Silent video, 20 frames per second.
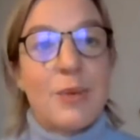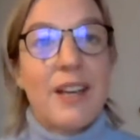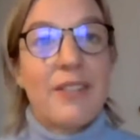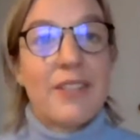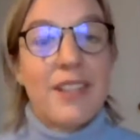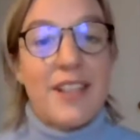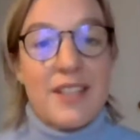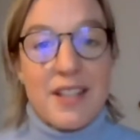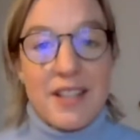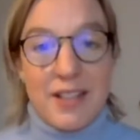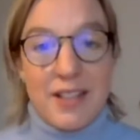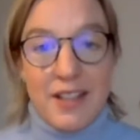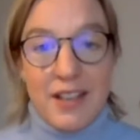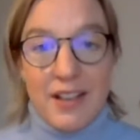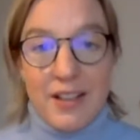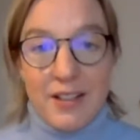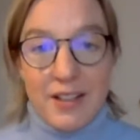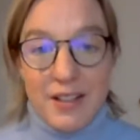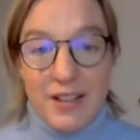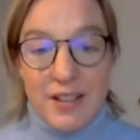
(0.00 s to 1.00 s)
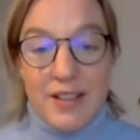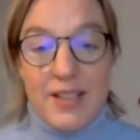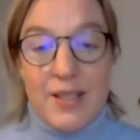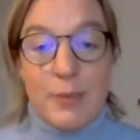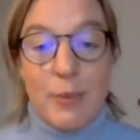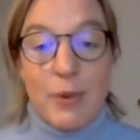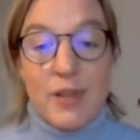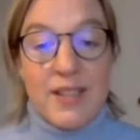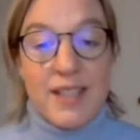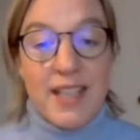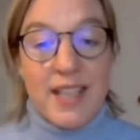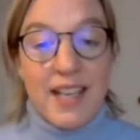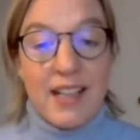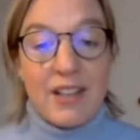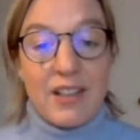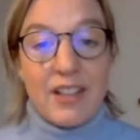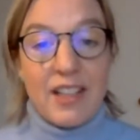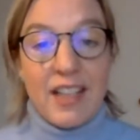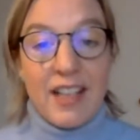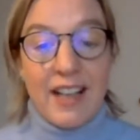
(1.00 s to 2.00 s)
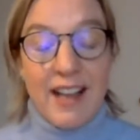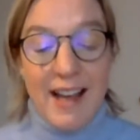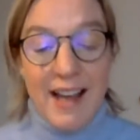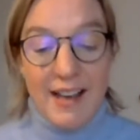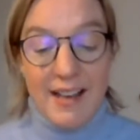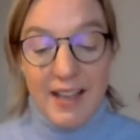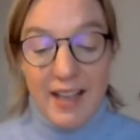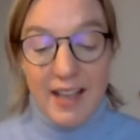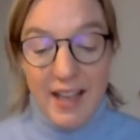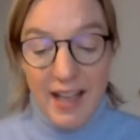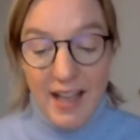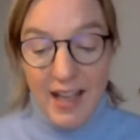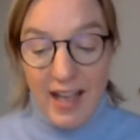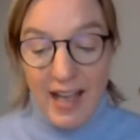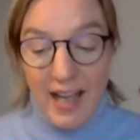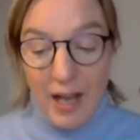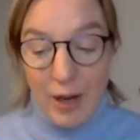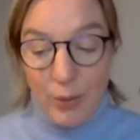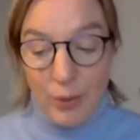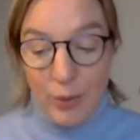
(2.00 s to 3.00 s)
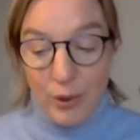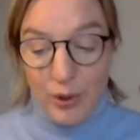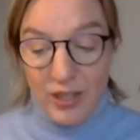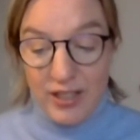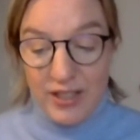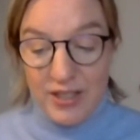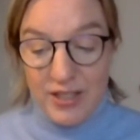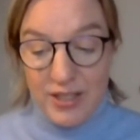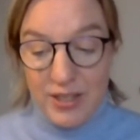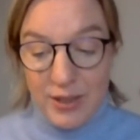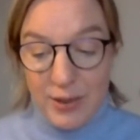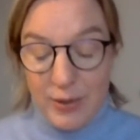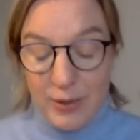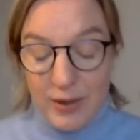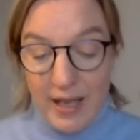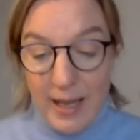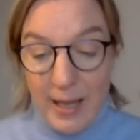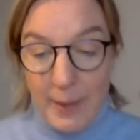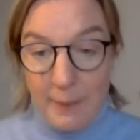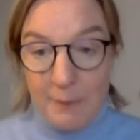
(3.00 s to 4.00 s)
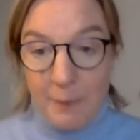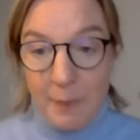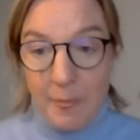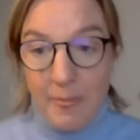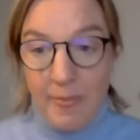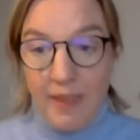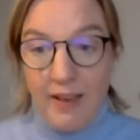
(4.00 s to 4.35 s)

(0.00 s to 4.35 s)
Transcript: we have this on a small scale, looking at how we're going to